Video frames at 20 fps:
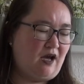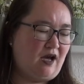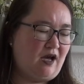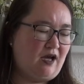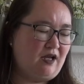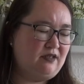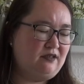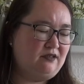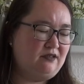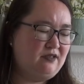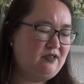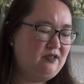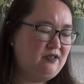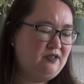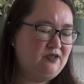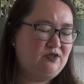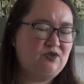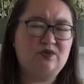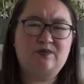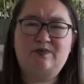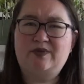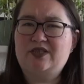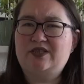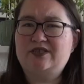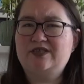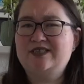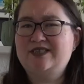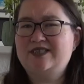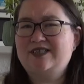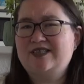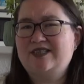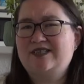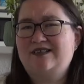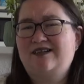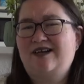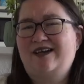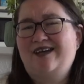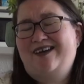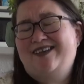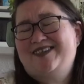And to be honest,
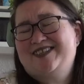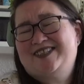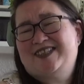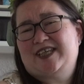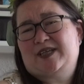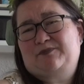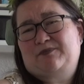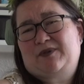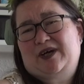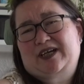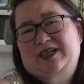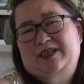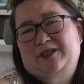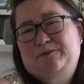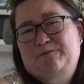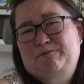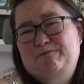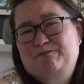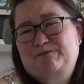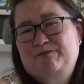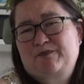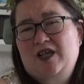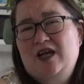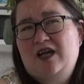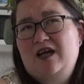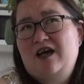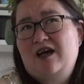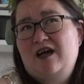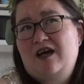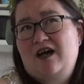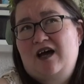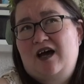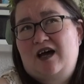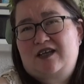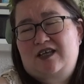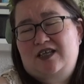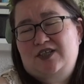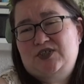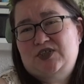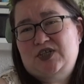I had a setback,
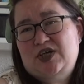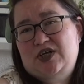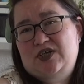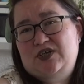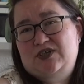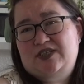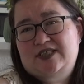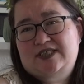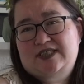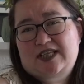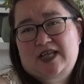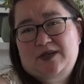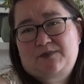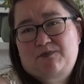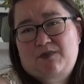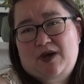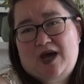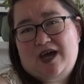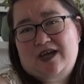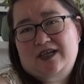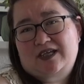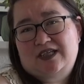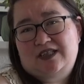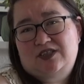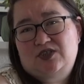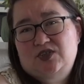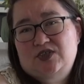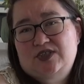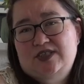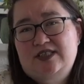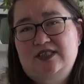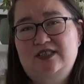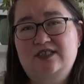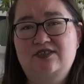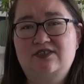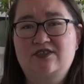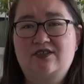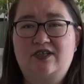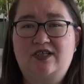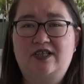and I'll show you the setback in just a
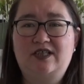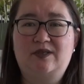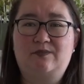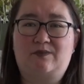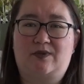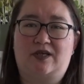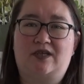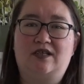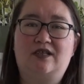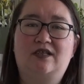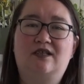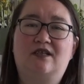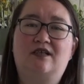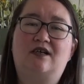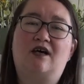tiny bit.